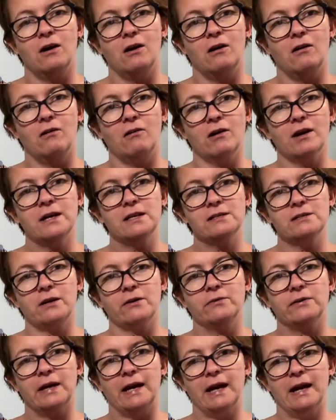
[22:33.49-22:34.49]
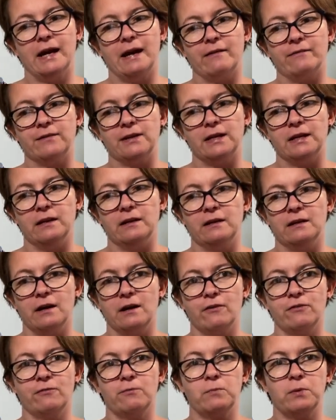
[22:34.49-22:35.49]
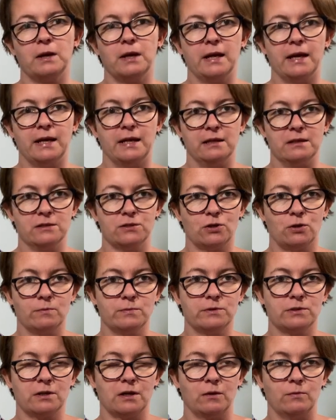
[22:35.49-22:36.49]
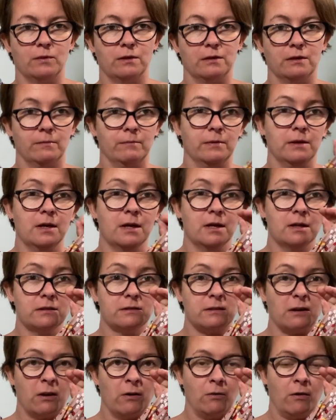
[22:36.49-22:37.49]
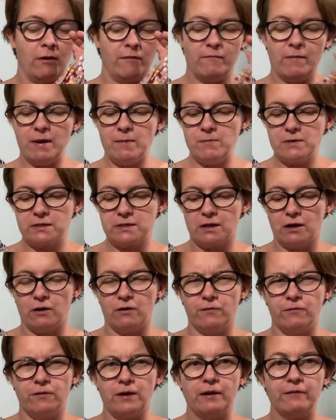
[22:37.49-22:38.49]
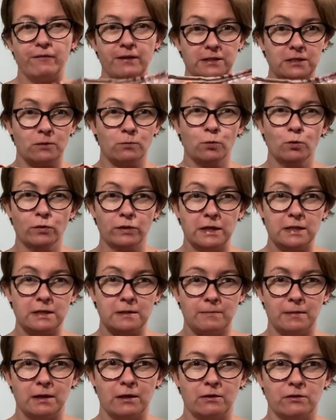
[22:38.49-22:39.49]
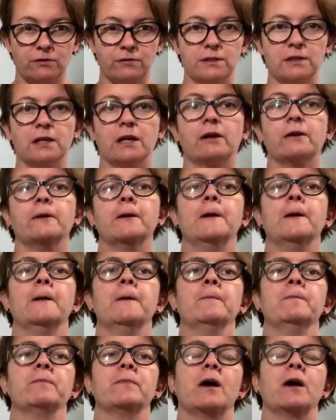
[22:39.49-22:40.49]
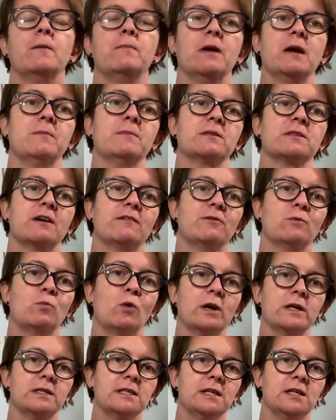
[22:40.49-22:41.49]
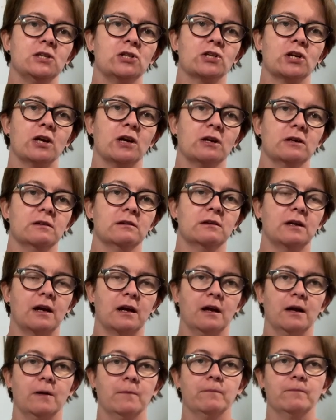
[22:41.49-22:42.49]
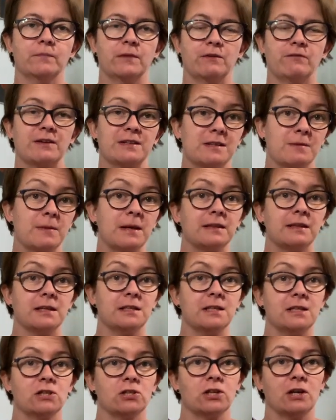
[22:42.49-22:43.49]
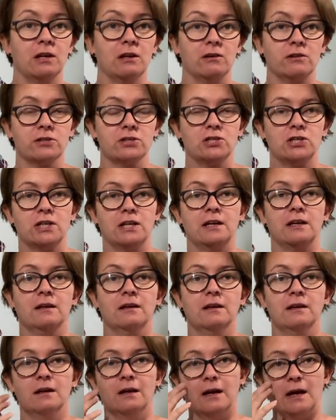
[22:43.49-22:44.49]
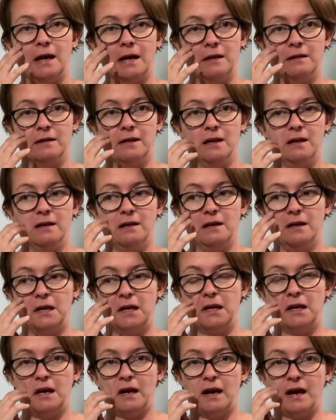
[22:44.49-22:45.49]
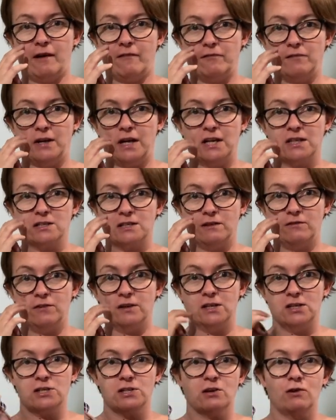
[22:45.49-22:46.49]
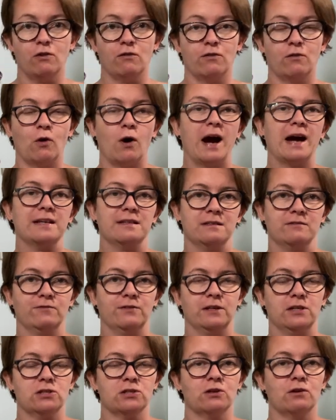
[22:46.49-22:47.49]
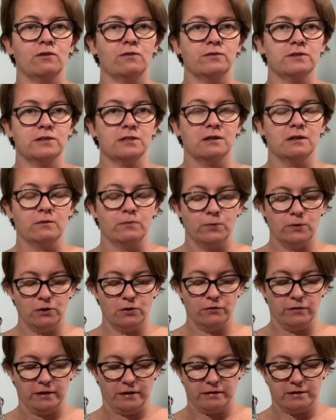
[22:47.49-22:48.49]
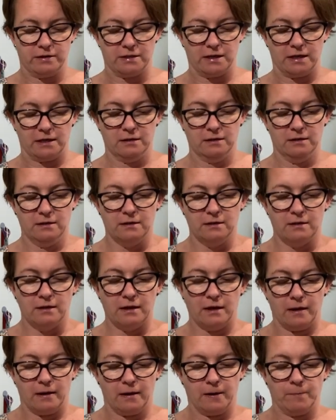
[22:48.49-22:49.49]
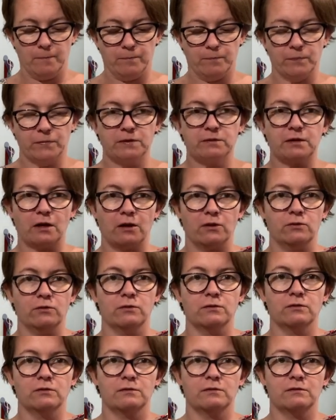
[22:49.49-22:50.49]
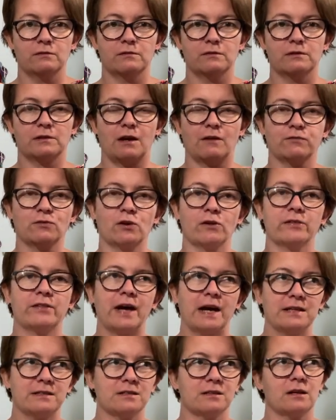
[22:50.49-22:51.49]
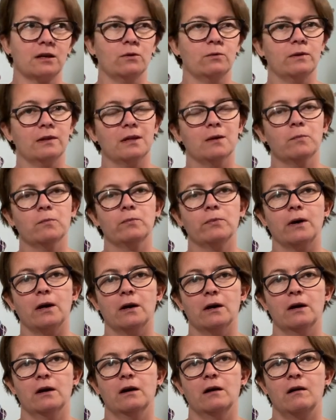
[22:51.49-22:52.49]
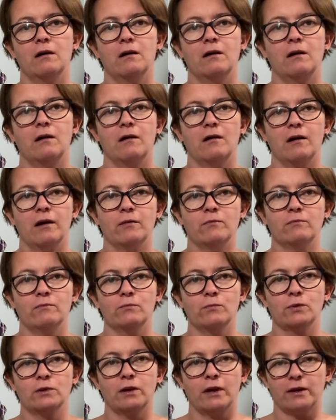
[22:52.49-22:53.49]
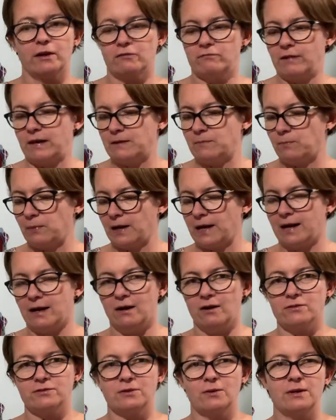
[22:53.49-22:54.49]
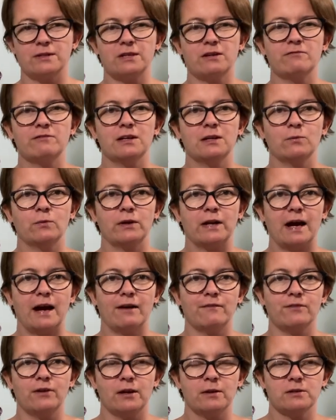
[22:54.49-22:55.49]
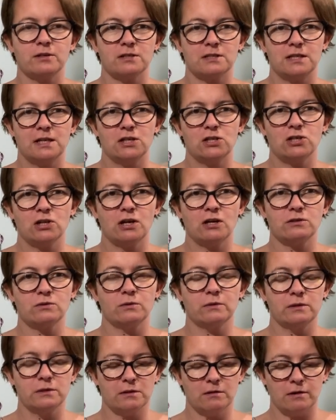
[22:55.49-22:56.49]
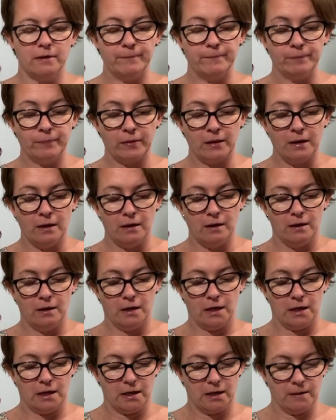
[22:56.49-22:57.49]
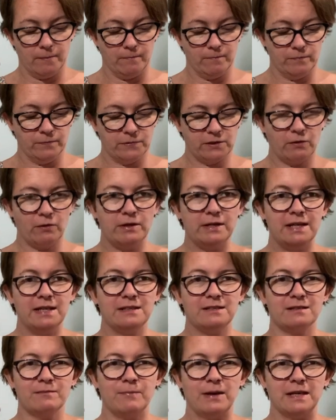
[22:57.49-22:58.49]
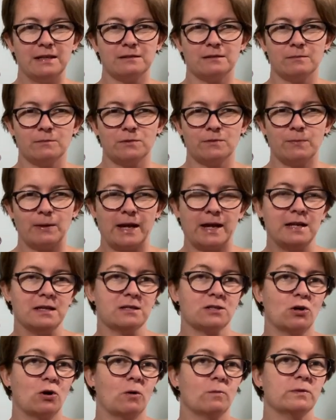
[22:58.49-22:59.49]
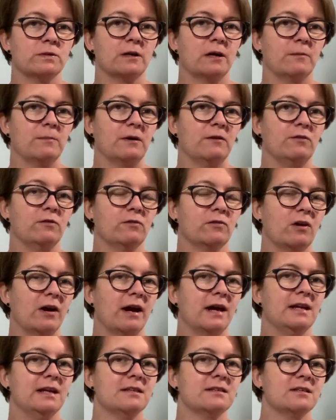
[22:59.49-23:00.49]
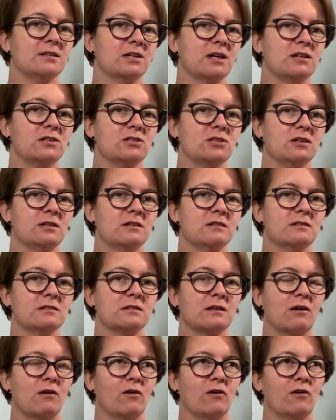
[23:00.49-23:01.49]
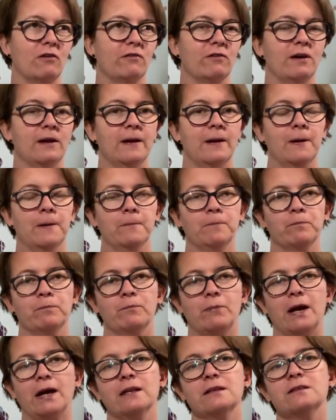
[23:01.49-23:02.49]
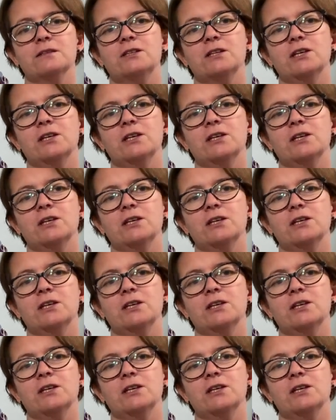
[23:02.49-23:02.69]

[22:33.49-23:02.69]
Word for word: I don't have enough plain tops to go with them. So I've made myself, in fact, I wore these in my last video. I made myself a white t-shirt. Um, in fact, I made that t-shirt last year and then haven't actually finished it off or hadn't finished it off until I put it on the other day. Um, so I've got that to go with it, but I would like a red blouse or I don't really want to have like just t-shirts all the time. Um, so I need to make some plain tops up. If you've got any suggestions of patterns to